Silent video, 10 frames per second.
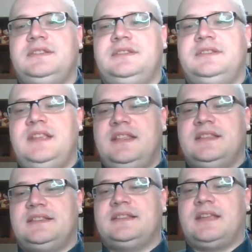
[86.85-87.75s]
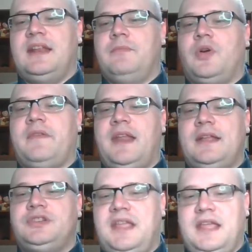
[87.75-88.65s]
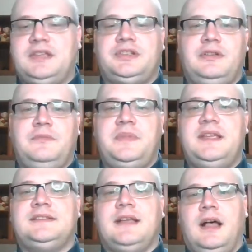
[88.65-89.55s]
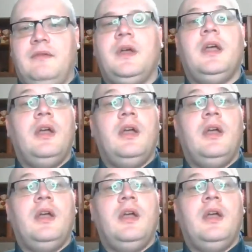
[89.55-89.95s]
see this as kind of more of an educational piece of